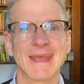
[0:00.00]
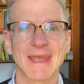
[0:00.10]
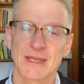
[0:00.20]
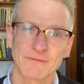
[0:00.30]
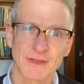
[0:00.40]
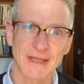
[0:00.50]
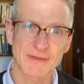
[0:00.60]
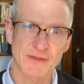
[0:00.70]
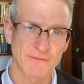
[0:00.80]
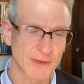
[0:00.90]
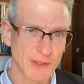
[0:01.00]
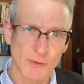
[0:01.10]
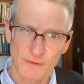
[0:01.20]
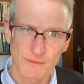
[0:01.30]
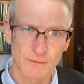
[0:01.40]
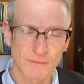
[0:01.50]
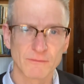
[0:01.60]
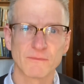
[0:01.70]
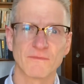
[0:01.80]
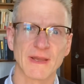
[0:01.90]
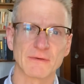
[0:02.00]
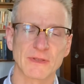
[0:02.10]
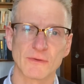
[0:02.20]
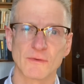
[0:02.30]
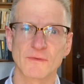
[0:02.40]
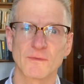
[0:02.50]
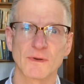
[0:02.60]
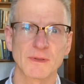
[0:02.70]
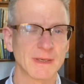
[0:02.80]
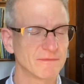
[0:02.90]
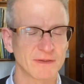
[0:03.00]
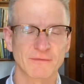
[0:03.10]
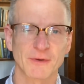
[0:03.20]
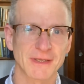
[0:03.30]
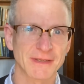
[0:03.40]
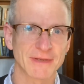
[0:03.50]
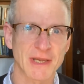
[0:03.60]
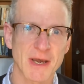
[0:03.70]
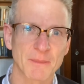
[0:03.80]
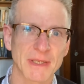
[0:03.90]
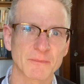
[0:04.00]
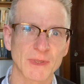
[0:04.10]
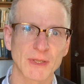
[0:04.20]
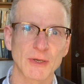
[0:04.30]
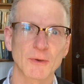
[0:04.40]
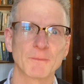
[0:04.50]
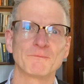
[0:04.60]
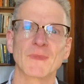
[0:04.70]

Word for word: And if you like this video, if you found it useful, uh, feel free to leave a comment below,